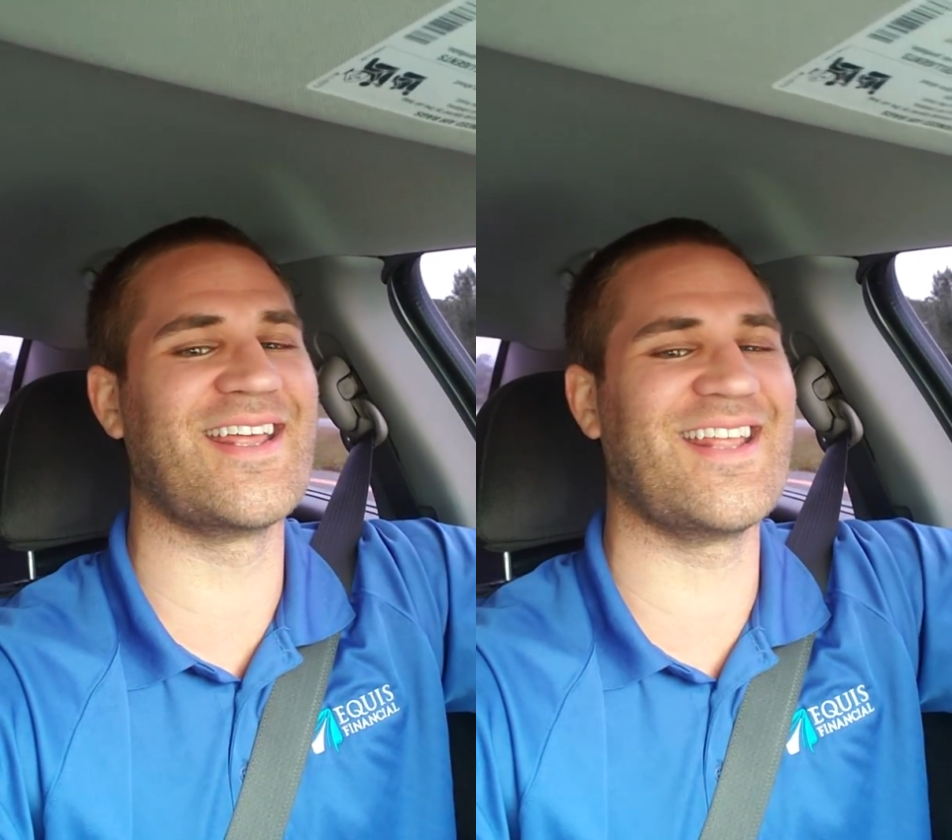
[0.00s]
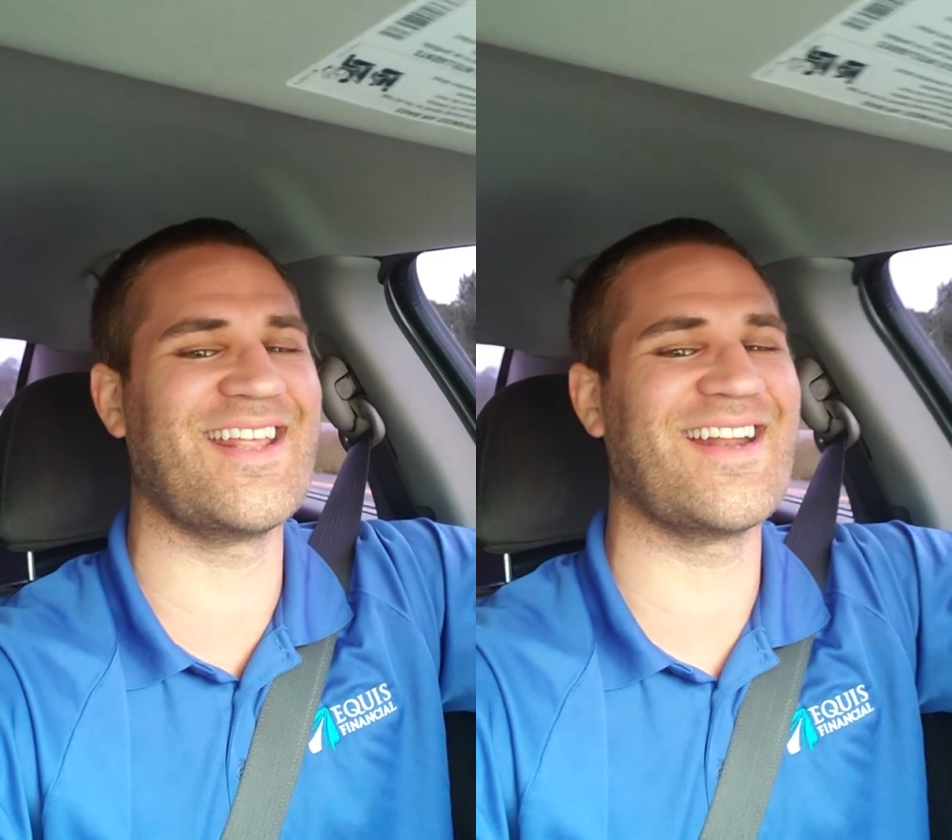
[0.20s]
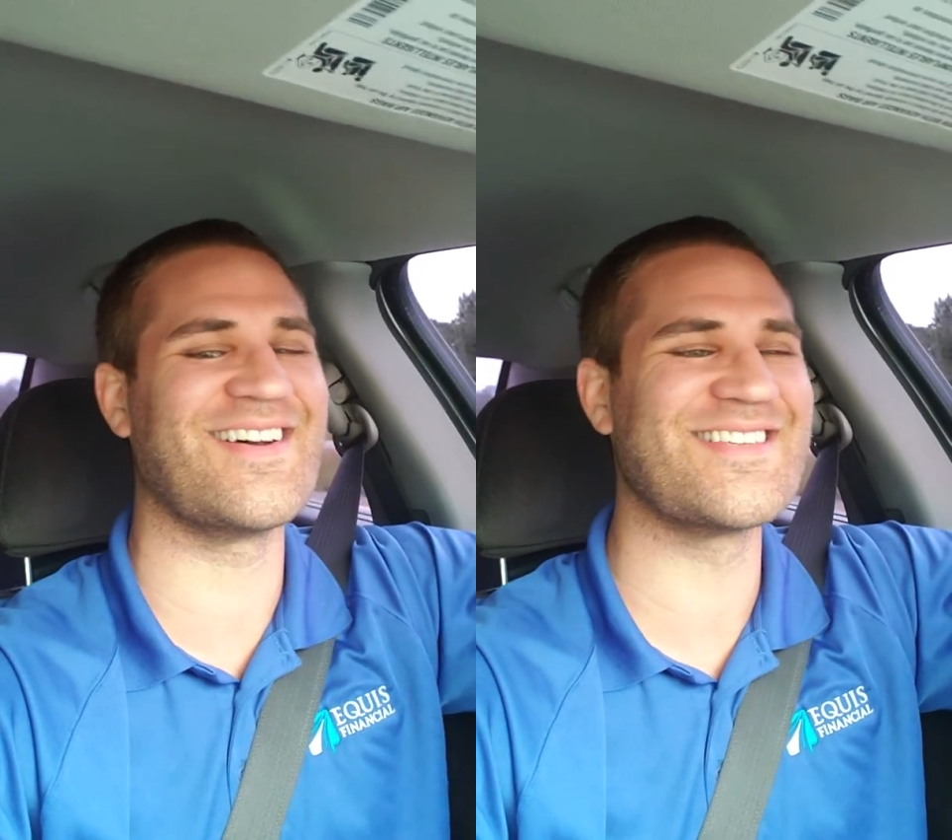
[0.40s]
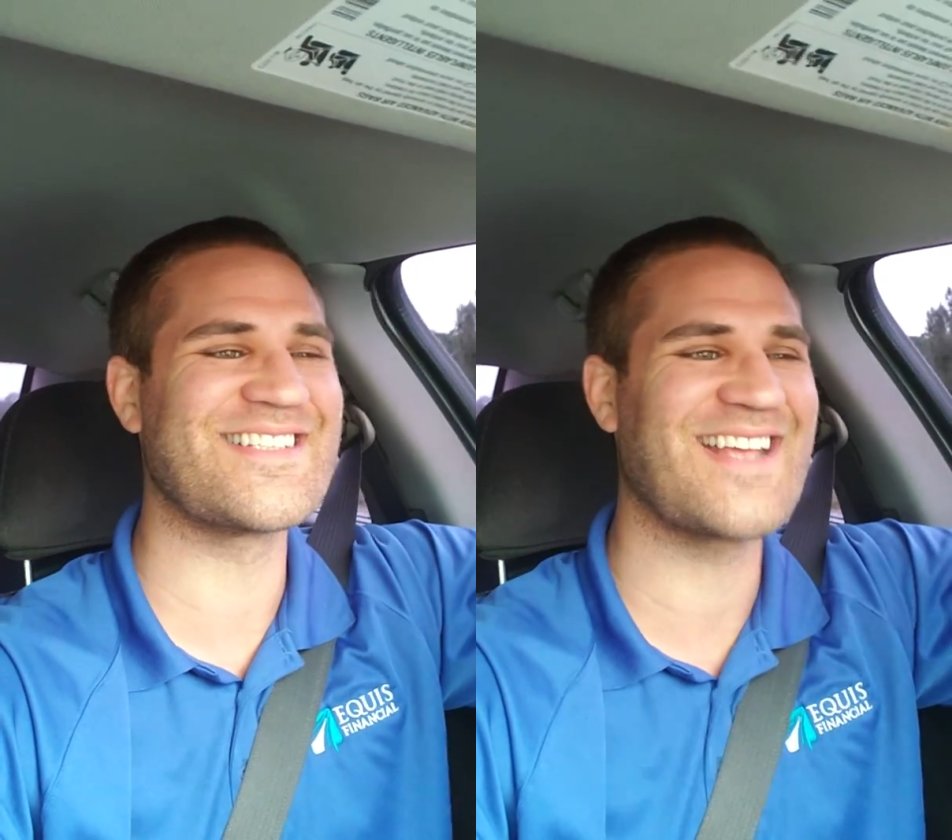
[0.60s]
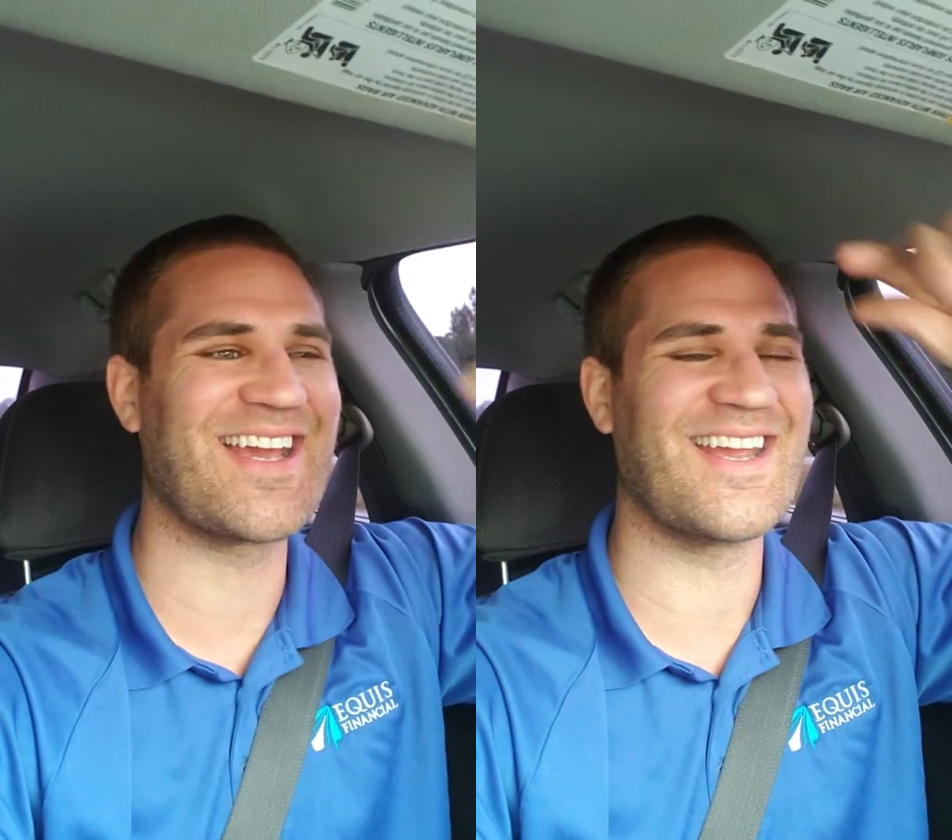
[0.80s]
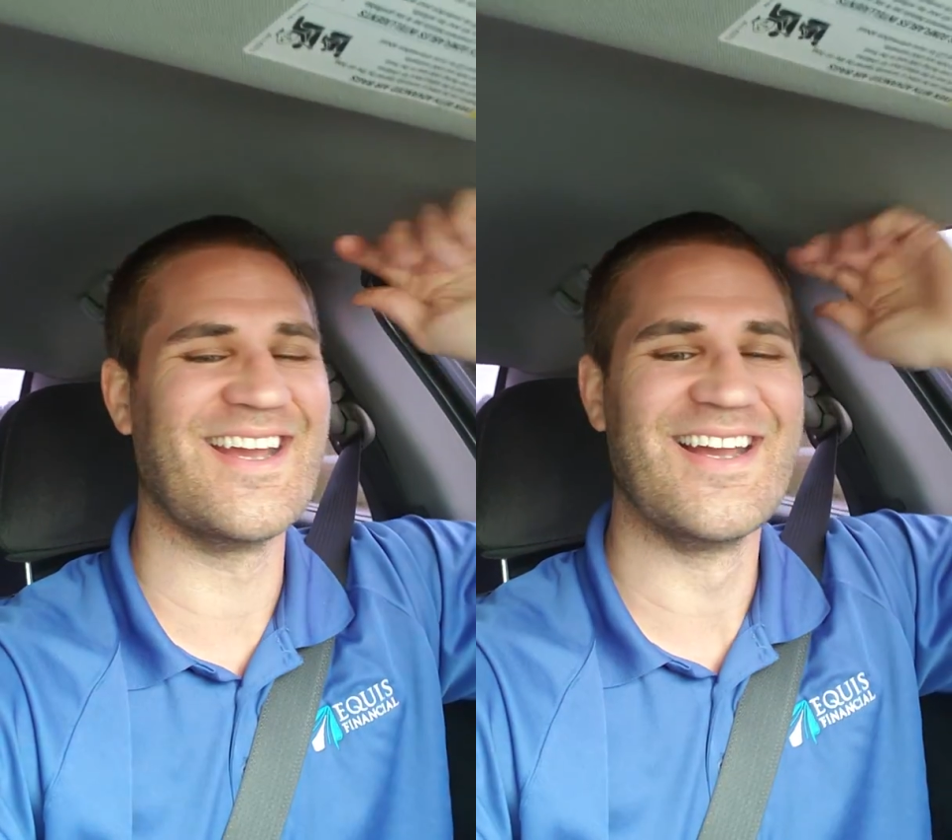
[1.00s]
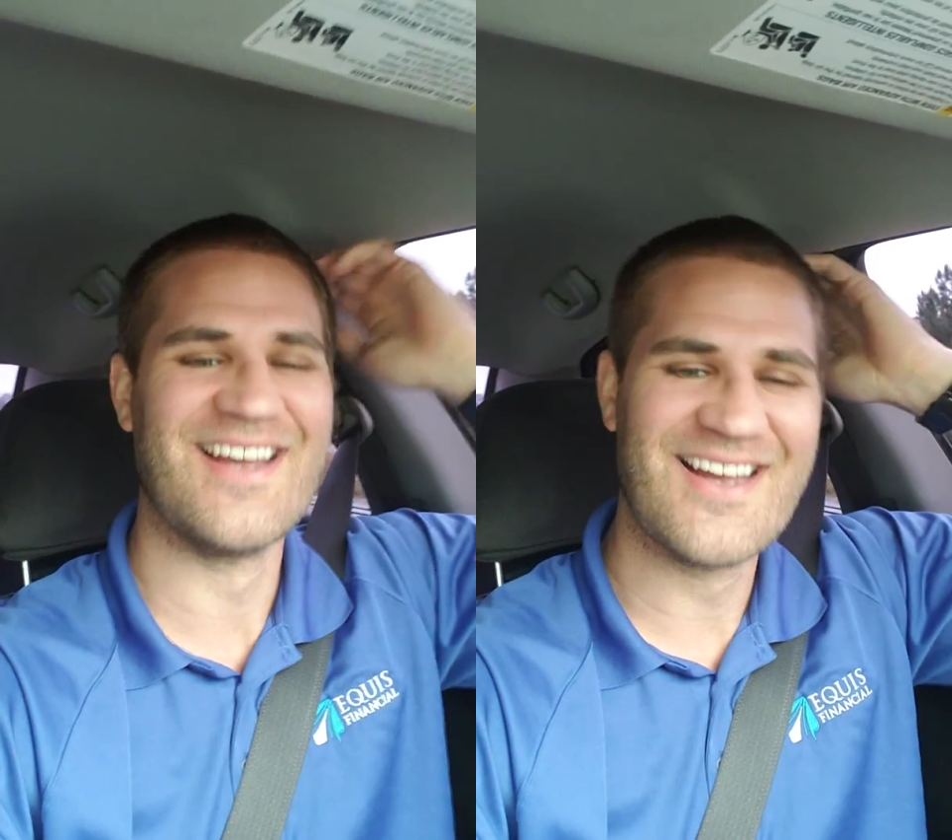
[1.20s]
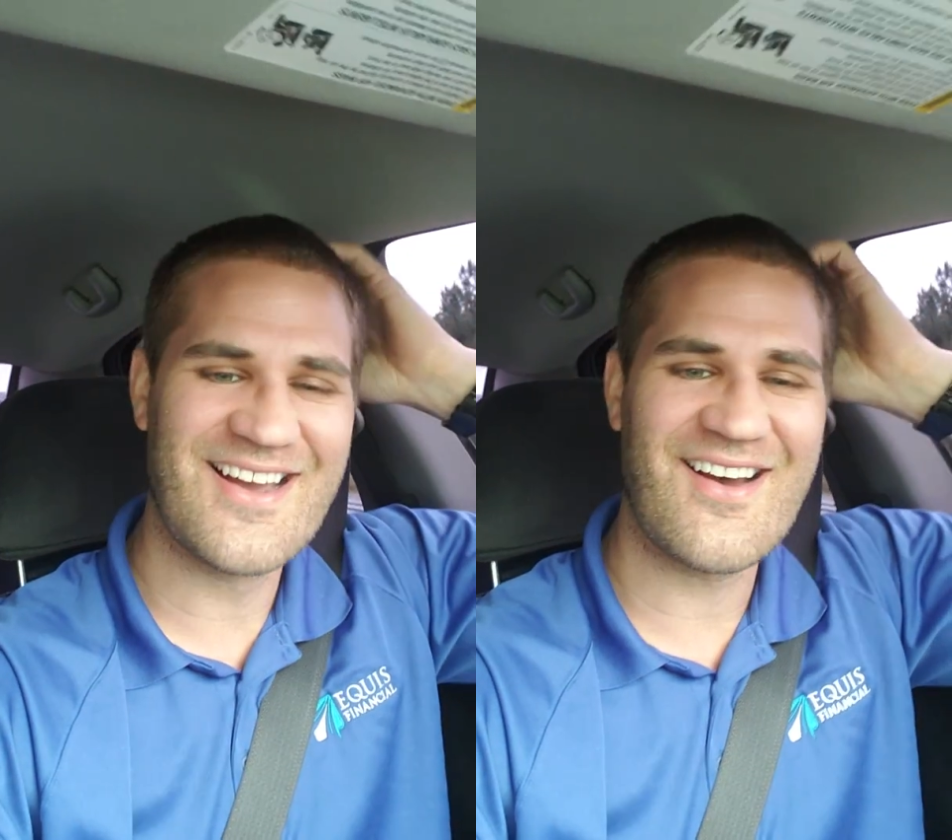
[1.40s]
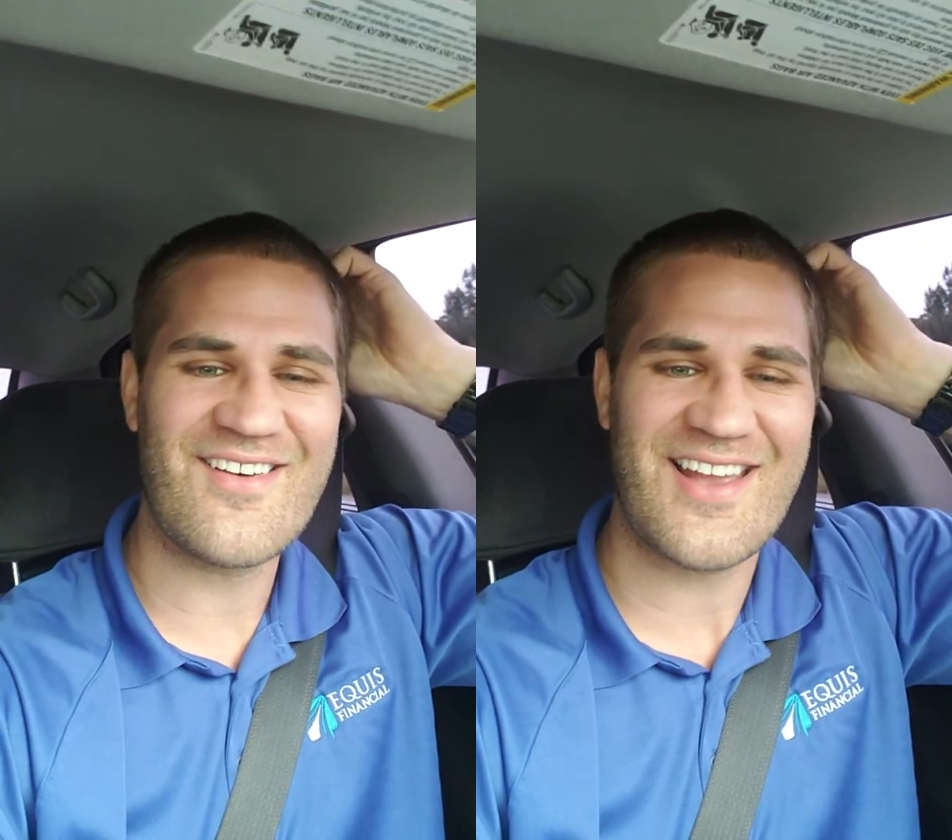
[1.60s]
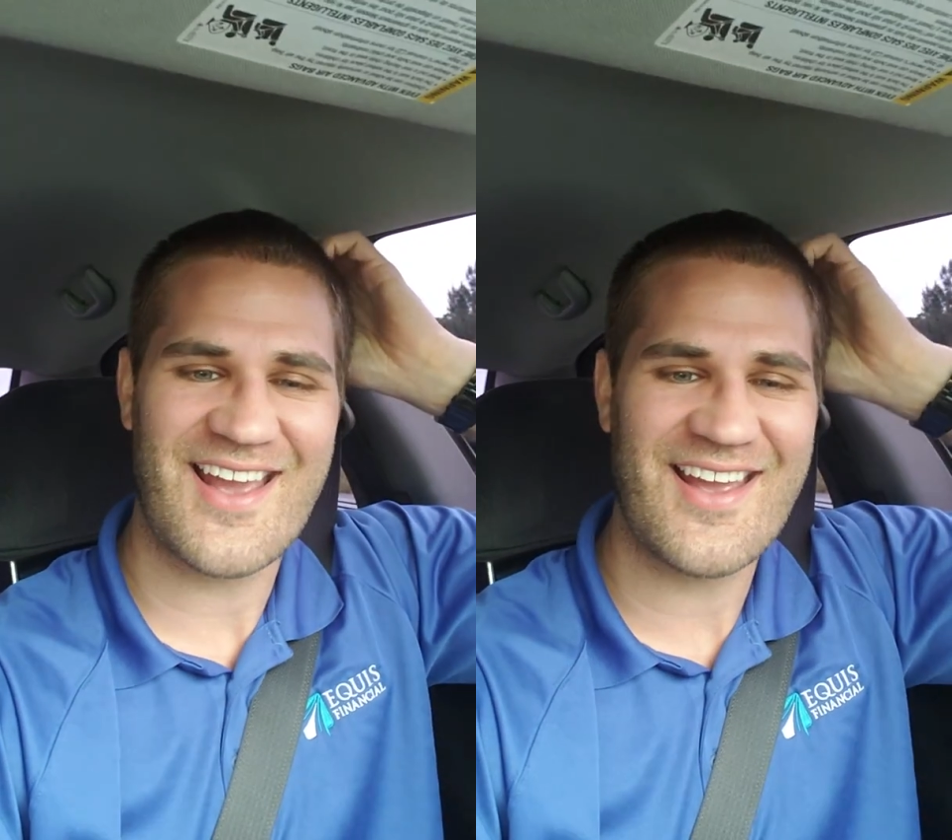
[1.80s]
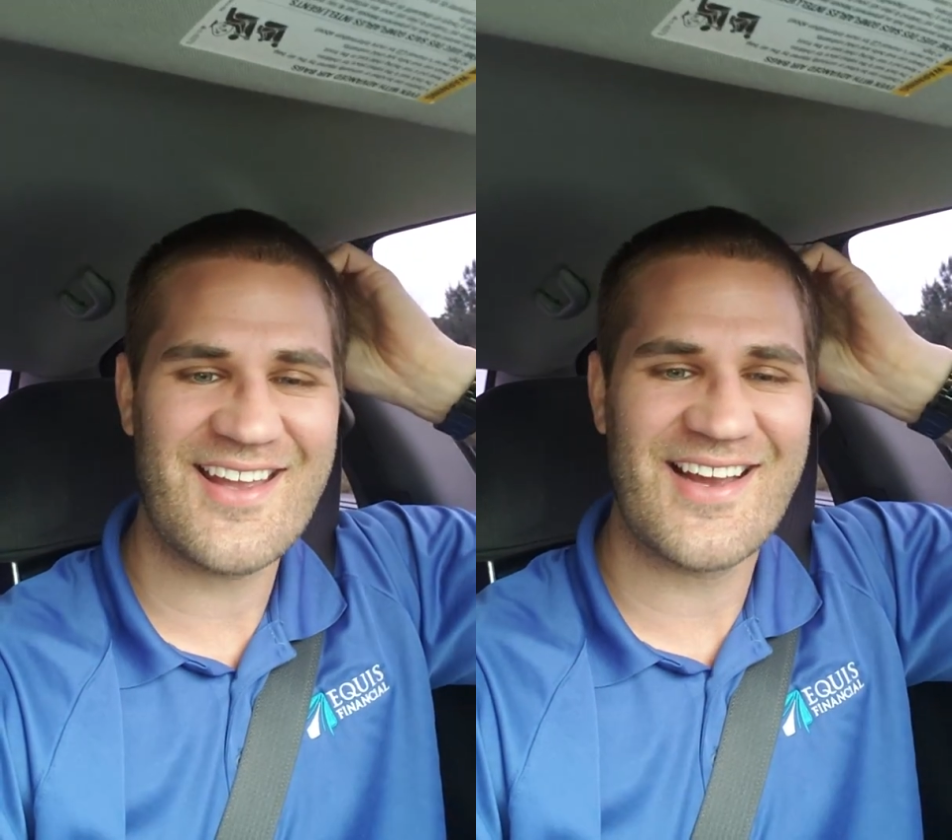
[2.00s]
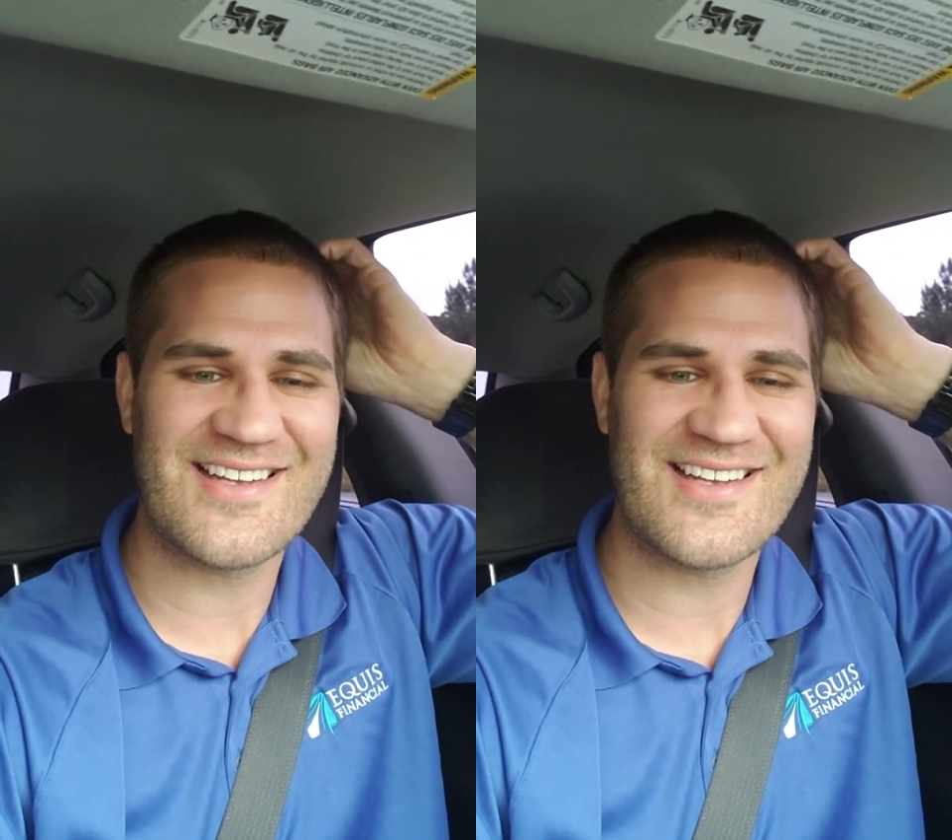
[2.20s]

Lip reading: And I was like, okay.